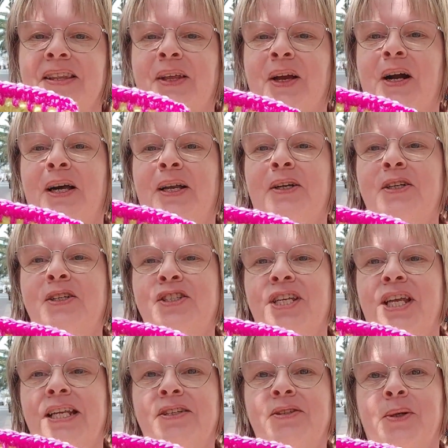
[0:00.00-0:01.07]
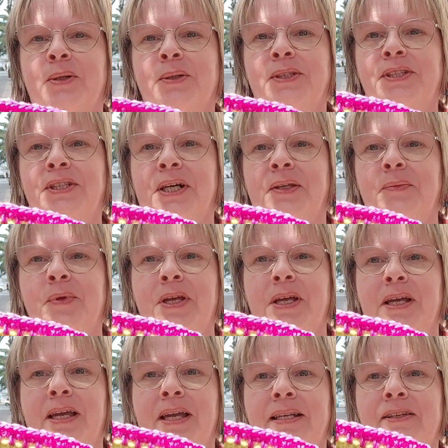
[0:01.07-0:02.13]
in Las Palmas, Gran Canaria.
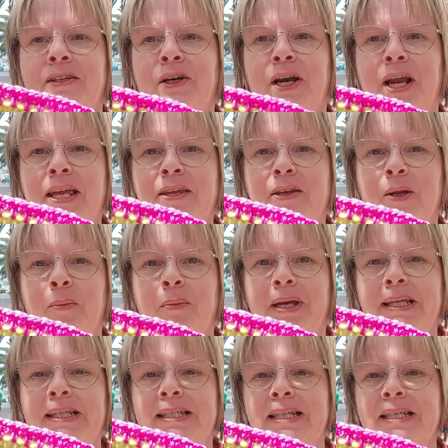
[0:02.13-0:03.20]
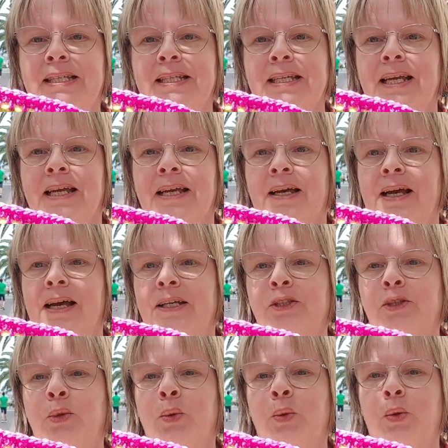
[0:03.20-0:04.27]
Yeah, I love traveling, and one of the
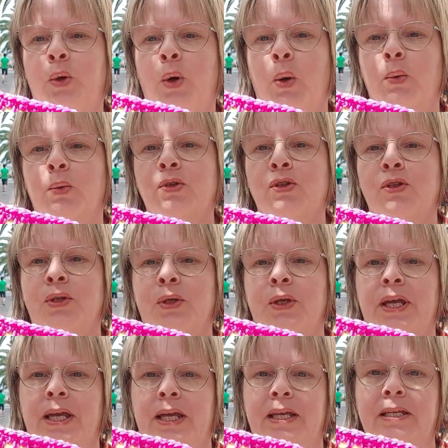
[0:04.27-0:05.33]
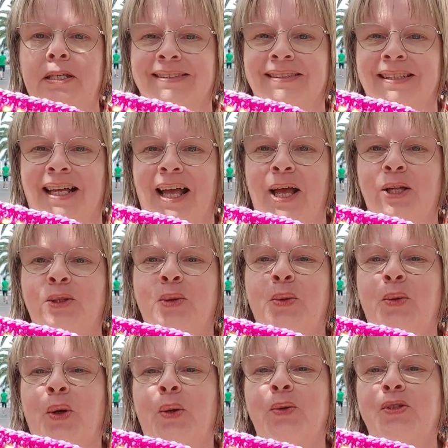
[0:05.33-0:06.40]
reasons why I wanted to do
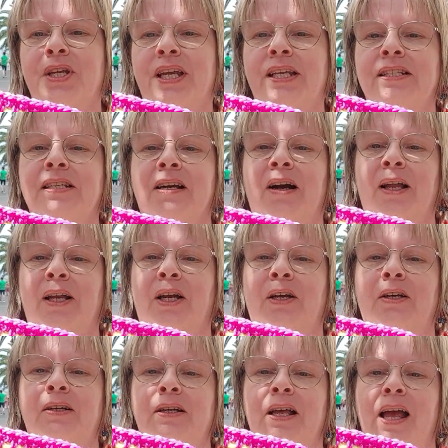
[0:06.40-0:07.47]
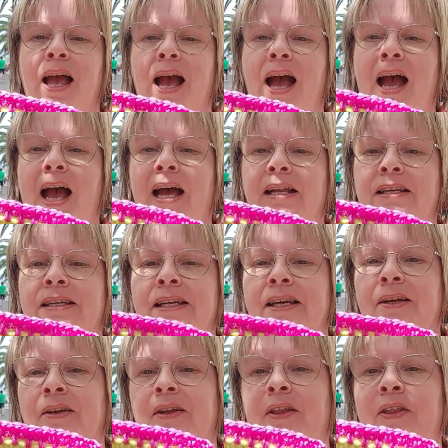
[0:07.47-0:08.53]
YouTube and crochet in
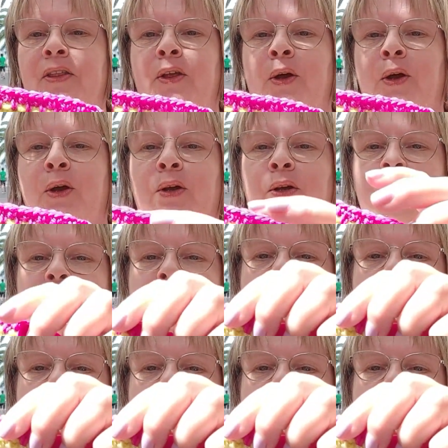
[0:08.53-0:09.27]
general is that